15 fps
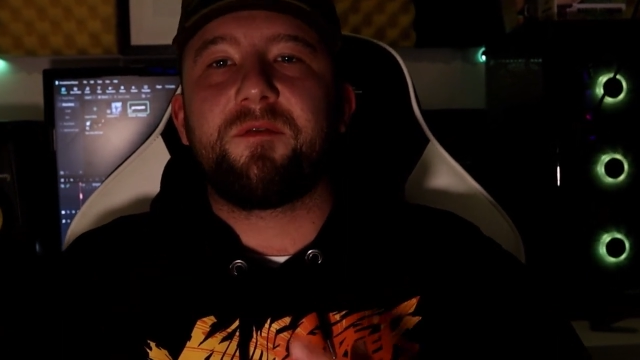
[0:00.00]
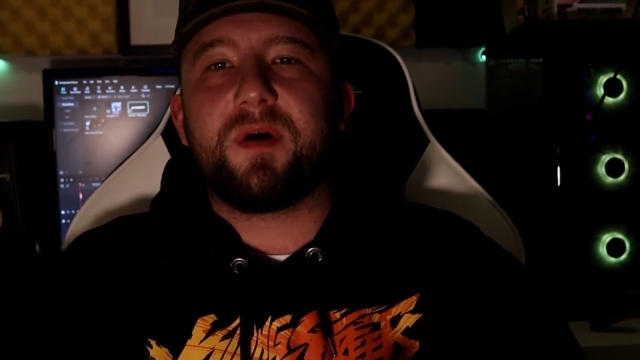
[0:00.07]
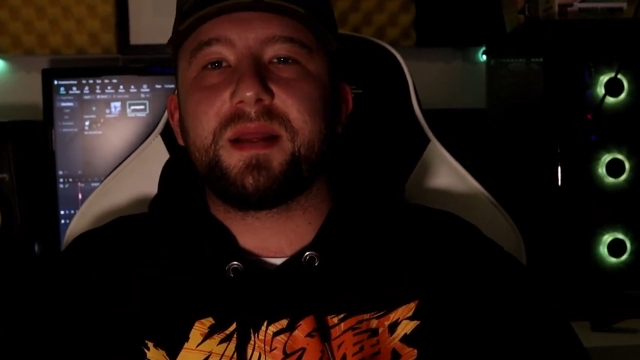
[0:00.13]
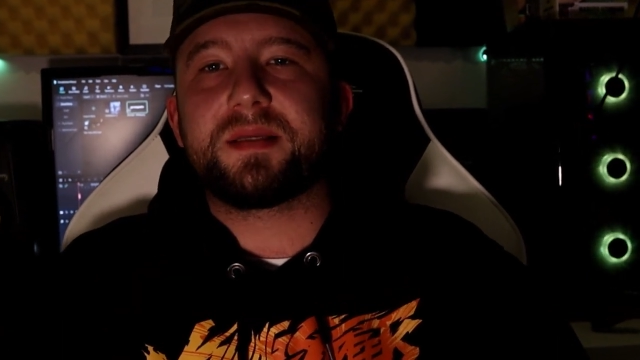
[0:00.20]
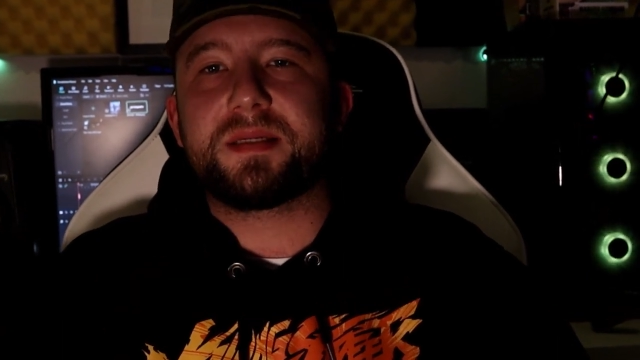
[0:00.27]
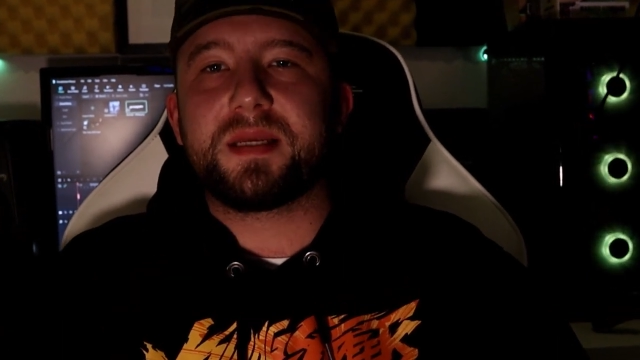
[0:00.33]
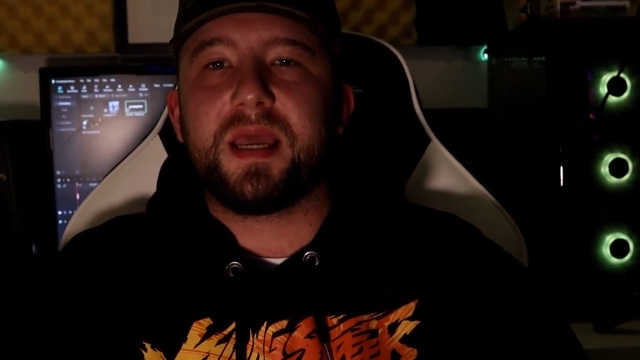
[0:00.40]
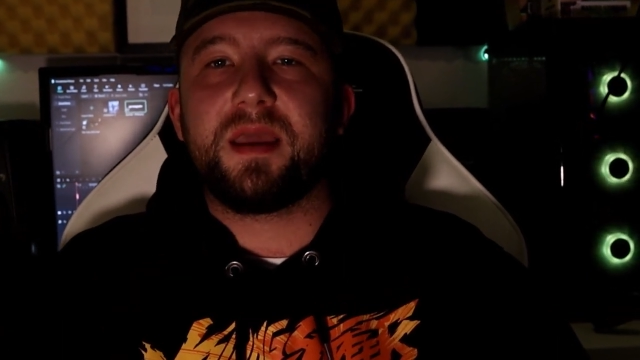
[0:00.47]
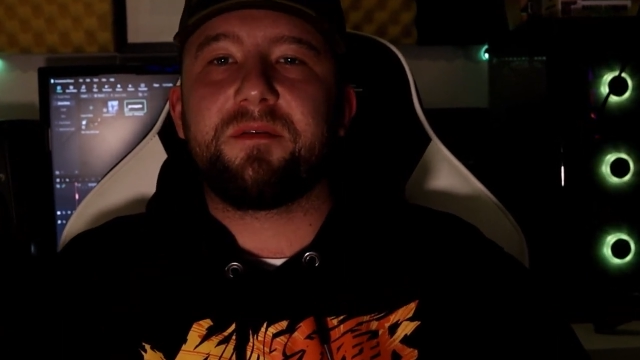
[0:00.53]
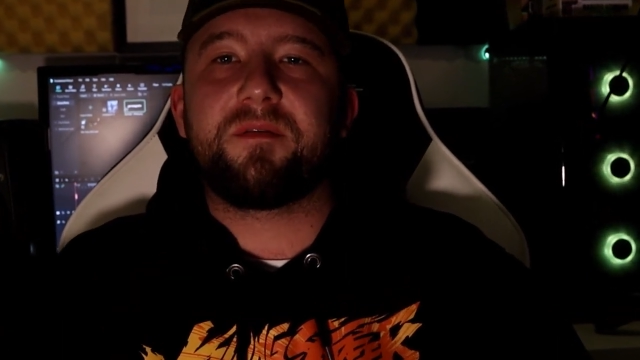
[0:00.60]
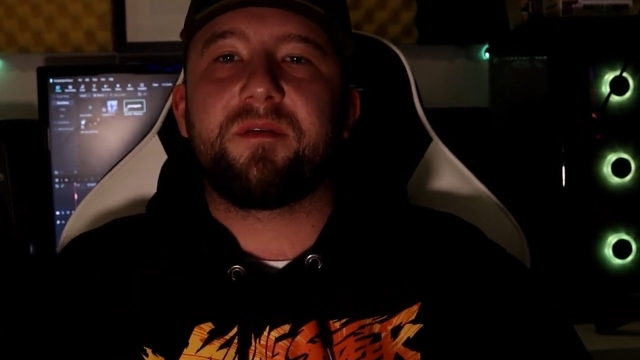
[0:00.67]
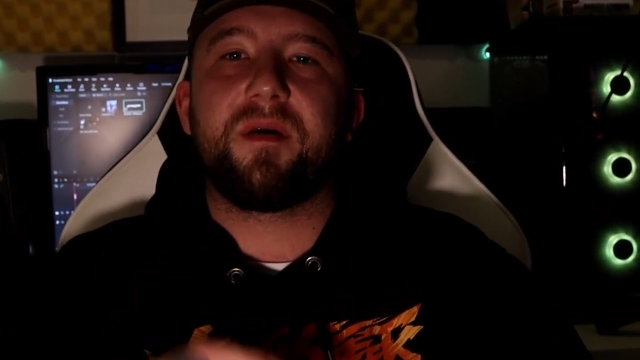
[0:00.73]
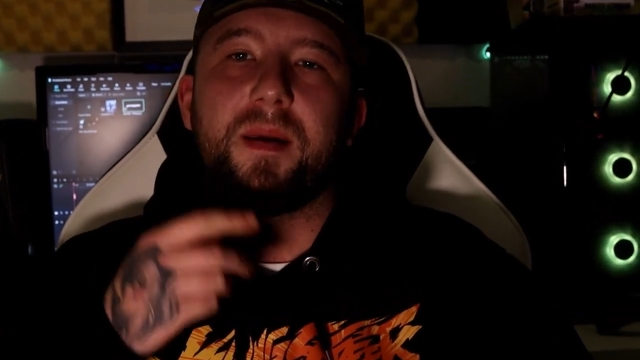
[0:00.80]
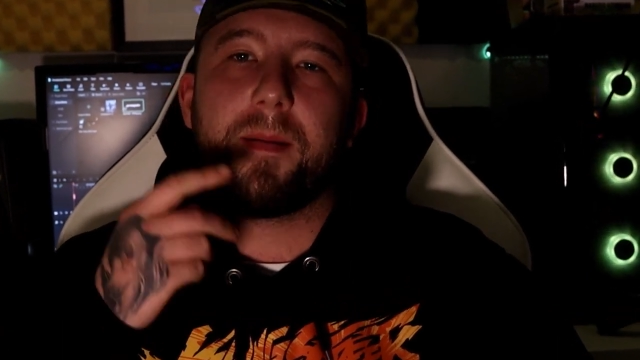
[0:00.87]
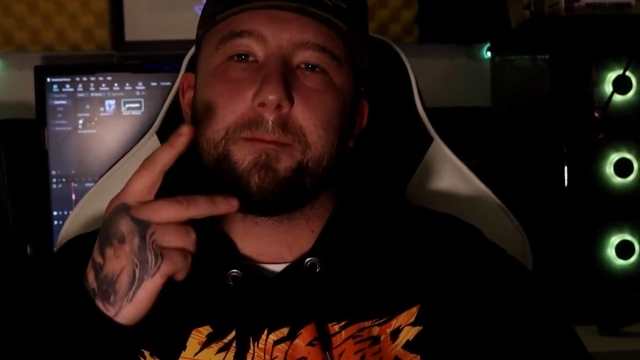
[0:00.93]
ride safe,
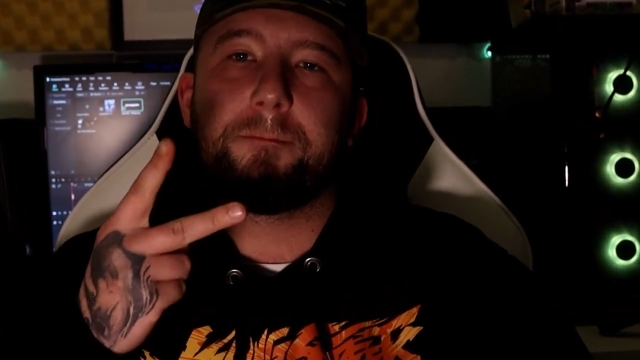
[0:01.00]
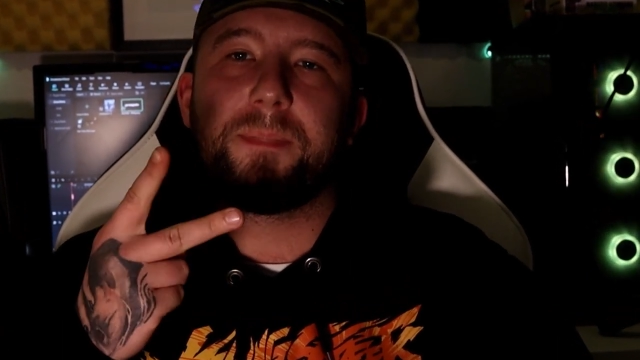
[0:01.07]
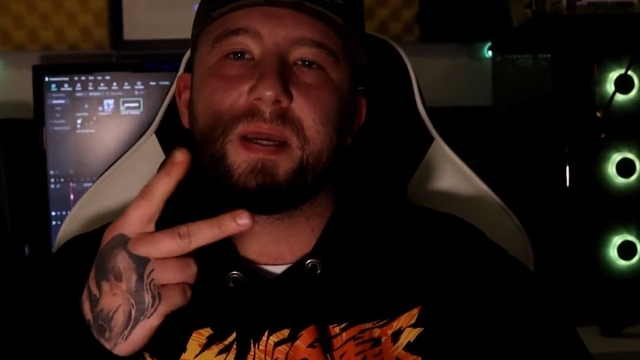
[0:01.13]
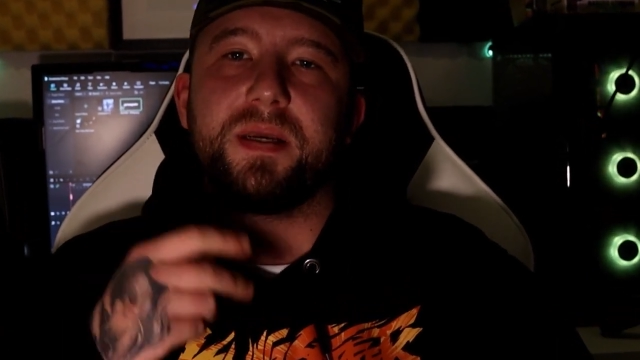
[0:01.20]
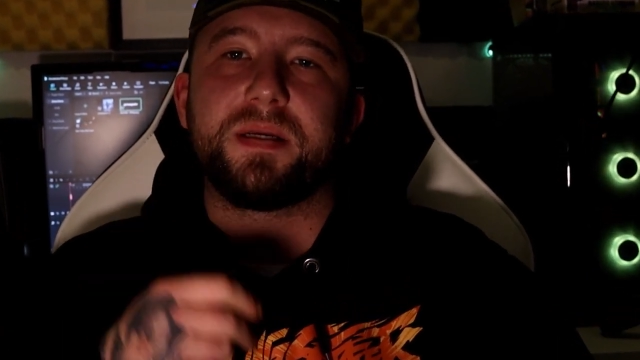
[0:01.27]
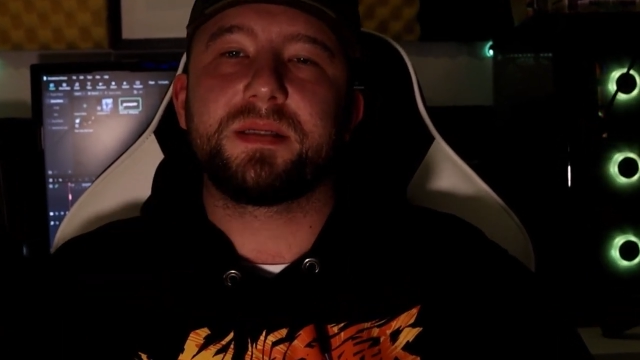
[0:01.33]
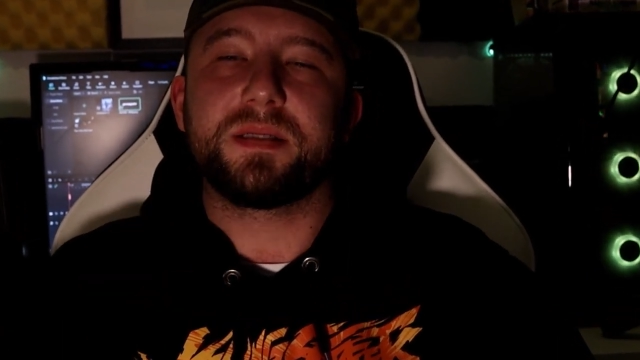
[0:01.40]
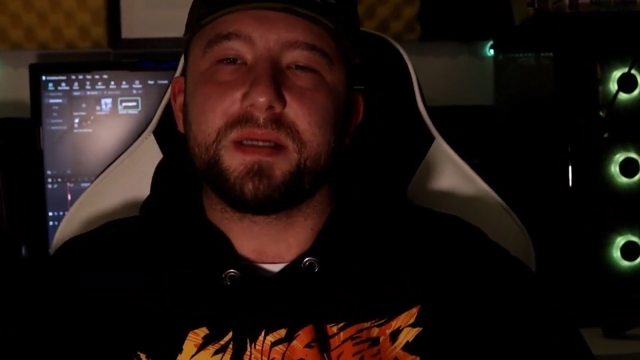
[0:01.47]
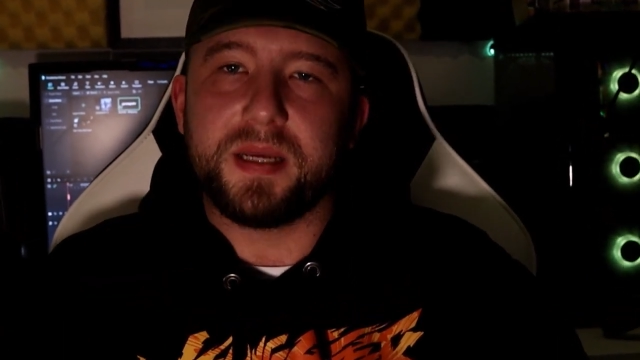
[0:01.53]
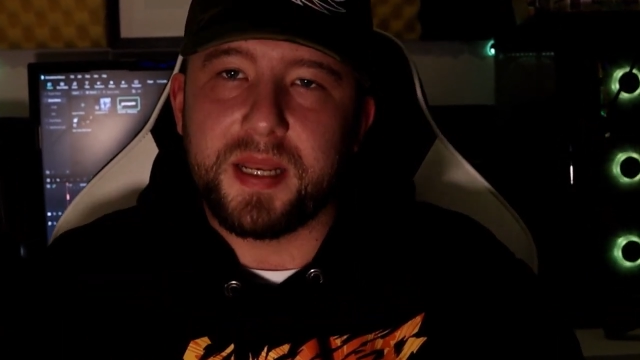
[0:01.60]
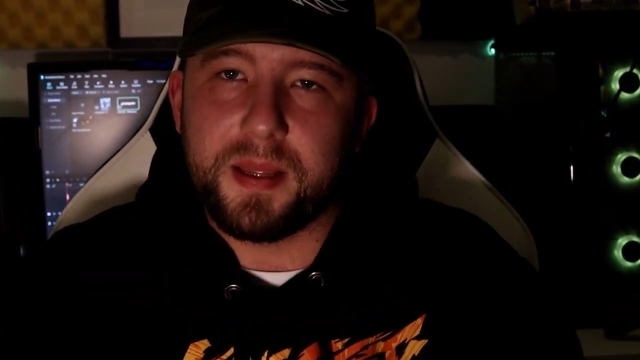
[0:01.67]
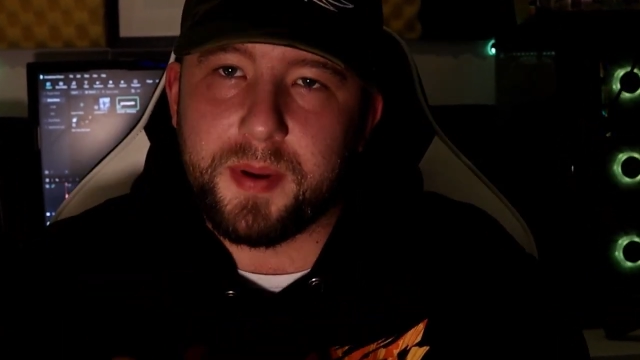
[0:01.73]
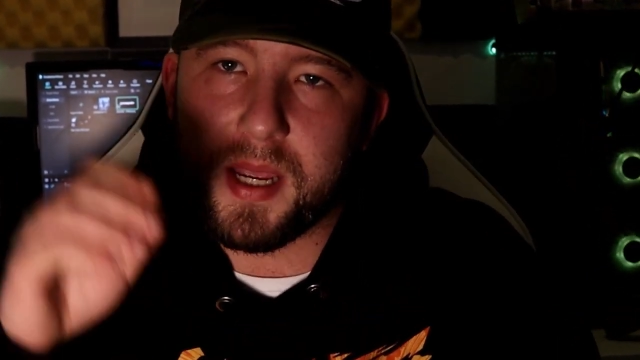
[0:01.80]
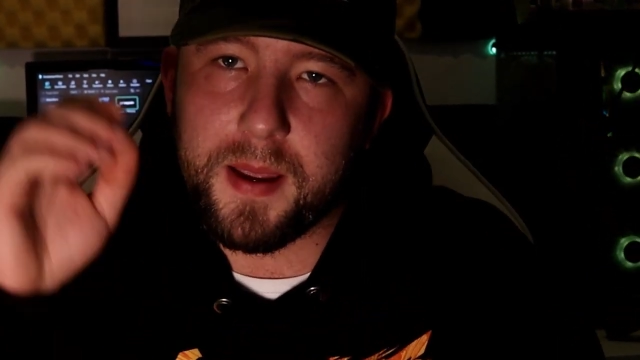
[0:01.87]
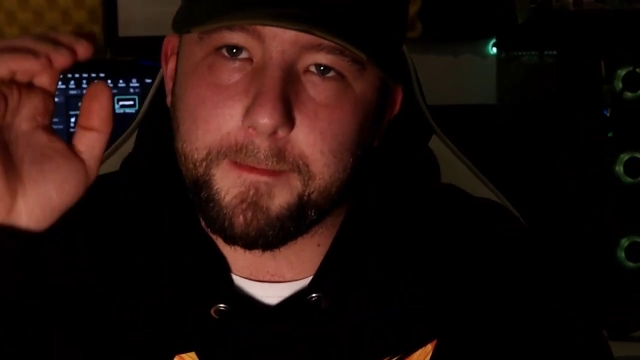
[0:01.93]
peace, in
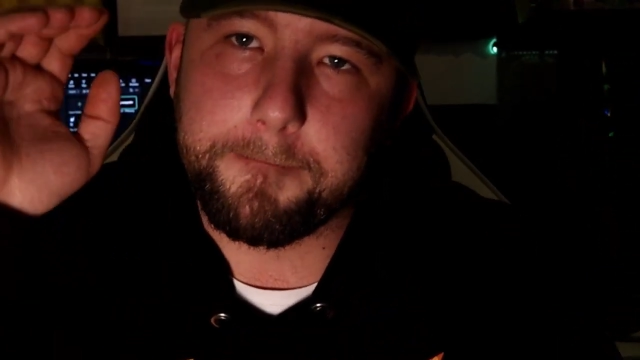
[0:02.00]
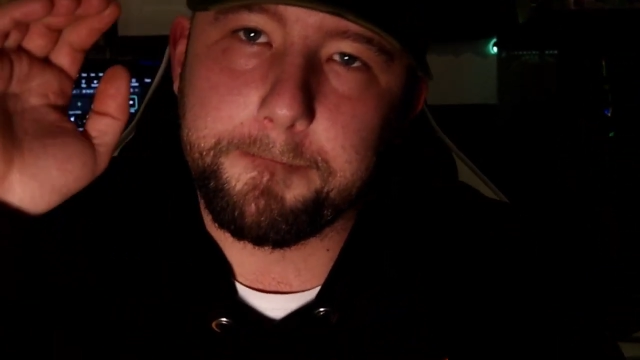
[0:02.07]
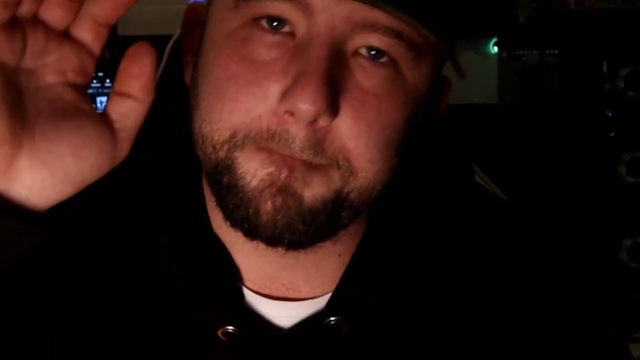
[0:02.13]
a bit.